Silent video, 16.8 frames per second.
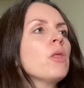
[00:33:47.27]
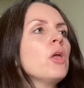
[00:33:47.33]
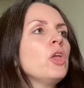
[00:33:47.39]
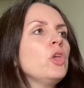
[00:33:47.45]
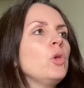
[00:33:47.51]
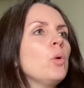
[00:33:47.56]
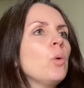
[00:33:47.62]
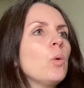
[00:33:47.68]

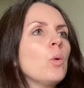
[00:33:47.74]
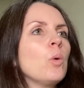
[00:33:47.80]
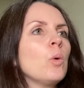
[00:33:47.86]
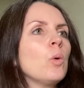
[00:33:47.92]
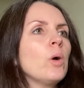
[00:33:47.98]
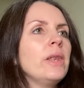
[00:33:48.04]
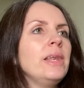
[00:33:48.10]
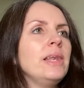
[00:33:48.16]

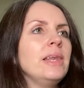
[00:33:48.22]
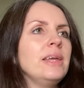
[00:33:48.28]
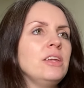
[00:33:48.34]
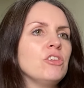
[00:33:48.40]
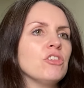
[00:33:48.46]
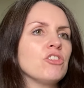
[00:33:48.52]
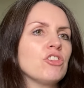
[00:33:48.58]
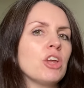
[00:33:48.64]
your
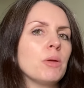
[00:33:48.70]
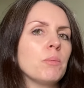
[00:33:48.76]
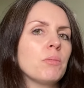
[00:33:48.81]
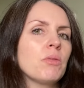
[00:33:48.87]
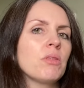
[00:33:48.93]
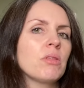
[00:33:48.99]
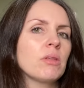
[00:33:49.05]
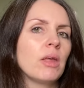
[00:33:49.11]
leadership
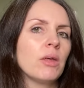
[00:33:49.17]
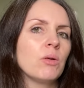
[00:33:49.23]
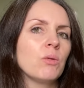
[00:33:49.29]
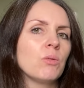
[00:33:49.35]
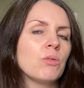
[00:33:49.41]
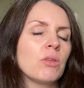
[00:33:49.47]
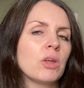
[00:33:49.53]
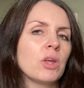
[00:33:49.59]

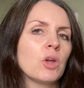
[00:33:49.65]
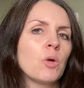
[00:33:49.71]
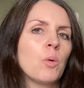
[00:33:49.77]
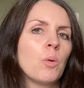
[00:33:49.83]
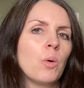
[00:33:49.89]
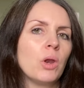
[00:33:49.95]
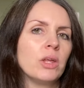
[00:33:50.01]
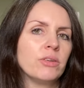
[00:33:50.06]
skills and
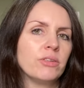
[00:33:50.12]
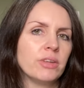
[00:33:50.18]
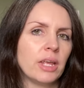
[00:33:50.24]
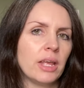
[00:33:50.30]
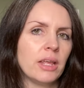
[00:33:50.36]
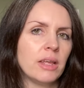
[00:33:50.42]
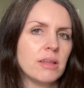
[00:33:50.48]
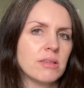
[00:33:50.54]

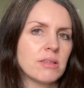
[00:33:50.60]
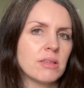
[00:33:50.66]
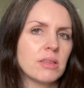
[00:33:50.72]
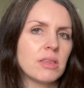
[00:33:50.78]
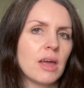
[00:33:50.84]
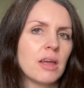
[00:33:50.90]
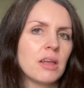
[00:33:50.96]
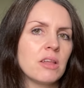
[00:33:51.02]
qualities.
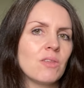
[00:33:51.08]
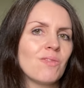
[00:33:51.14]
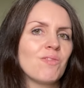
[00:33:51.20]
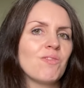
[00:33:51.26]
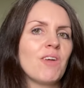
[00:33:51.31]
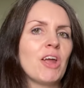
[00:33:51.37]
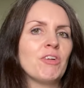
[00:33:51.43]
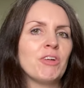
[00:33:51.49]
That is
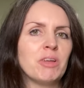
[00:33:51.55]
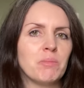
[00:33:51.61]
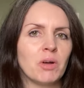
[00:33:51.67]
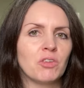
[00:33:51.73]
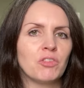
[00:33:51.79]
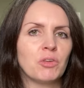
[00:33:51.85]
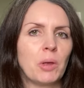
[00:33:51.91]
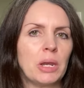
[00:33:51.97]
very
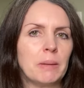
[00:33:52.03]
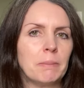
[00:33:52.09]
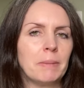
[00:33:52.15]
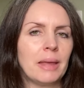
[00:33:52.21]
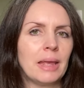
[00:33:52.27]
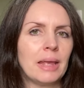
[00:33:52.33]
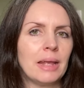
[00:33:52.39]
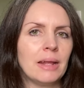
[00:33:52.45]
much going to
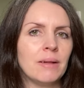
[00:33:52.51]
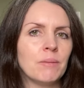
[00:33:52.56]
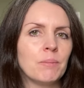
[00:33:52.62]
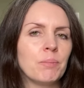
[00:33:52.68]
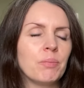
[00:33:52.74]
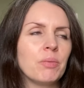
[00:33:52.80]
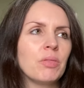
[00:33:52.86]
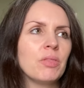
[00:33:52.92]
be
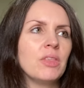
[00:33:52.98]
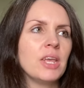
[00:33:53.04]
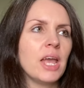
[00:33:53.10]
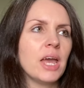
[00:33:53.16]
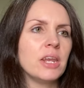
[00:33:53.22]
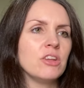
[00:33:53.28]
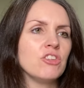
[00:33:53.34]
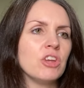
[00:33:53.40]
the
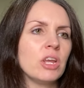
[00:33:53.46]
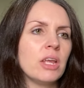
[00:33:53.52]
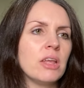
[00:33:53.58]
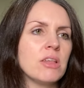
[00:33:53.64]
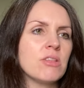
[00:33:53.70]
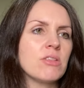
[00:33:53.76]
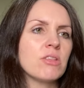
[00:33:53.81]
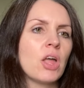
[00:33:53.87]

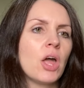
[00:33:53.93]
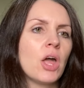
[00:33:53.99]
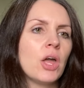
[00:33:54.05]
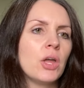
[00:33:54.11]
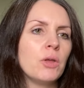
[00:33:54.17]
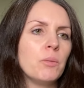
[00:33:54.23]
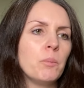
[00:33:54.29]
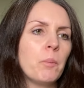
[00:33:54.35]
energy. So
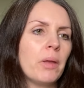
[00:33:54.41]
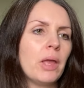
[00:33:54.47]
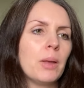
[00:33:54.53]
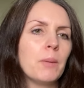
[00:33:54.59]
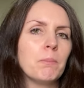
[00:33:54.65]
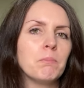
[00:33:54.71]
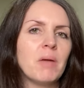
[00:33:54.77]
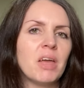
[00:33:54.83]

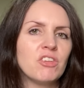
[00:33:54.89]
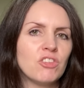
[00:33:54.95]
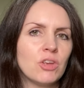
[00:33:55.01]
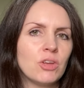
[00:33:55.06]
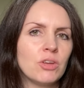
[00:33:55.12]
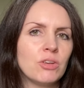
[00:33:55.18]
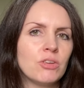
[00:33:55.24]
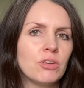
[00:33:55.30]
being
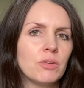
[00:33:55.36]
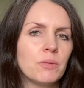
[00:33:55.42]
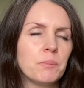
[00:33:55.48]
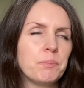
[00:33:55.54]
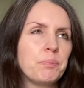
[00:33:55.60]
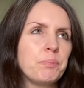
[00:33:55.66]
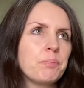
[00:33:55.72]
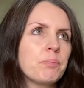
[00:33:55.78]
measured,
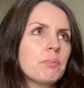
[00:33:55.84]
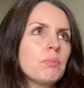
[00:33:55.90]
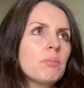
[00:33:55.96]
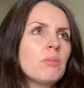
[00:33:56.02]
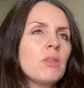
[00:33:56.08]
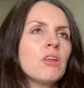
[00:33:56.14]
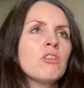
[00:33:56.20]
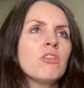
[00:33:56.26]

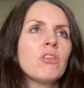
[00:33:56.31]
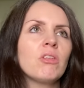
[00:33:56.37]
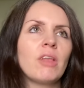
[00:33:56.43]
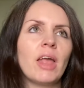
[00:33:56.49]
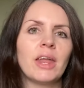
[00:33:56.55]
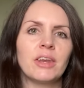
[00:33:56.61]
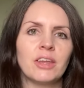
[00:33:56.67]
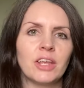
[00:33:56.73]

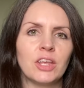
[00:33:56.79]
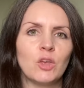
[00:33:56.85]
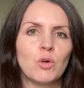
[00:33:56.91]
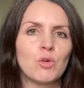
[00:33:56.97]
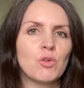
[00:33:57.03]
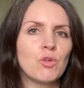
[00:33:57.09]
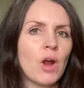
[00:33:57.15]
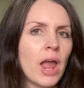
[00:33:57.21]
standing
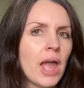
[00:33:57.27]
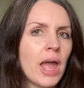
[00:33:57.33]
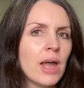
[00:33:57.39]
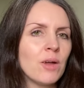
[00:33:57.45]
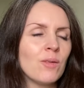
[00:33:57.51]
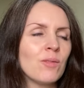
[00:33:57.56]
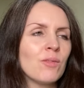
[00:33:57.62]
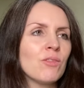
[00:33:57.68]
your
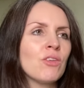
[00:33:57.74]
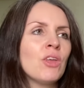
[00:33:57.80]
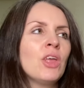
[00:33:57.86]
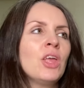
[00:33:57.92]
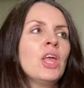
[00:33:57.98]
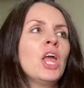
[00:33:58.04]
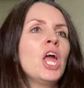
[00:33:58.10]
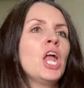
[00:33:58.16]
ground,
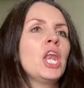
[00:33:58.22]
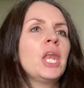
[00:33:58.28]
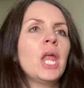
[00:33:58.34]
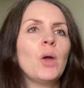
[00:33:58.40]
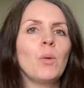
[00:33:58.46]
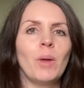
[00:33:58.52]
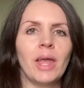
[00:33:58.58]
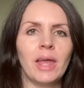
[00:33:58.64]

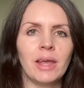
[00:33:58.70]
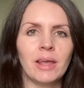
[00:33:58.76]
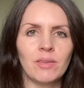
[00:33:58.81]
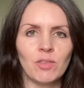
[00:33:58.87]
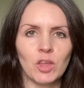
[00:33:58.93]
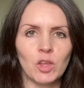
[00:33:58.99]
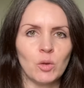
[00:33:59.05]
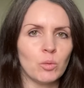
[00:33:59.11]

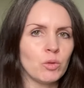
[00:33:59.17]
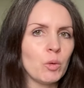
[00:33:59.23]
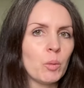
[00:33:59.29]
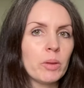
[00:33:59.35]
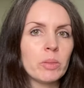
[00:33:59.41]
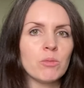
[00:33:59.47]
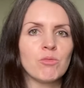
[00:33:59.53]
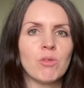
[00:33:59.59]
knowing that you're
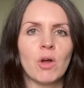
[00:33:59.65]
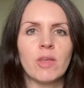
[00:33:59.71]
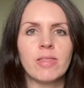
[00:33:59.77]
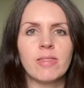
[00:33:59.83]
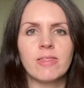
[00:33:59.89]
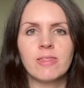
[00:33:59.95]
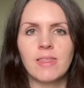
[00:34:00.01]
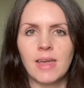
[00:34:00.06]
doing the right
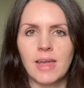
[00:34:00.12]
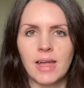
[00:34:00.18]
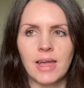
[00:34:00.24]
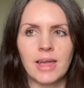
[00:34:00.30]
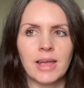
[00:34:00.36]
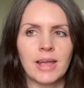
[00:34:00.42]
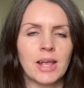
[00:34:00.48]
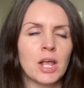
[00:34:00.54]

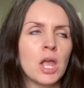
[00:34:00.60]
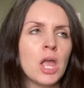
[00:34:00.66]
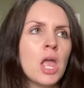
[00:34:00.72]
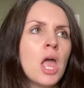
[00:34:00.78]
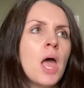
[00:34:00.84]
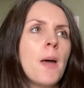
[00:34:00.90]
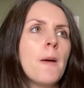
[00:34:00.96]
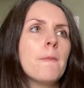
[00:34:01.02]
thing,
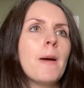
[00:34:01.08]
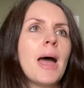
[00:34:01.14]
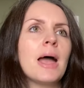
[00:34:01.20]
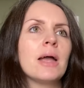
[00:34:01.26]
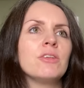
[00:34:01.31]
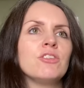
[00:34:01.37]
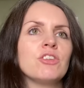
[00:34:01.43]
and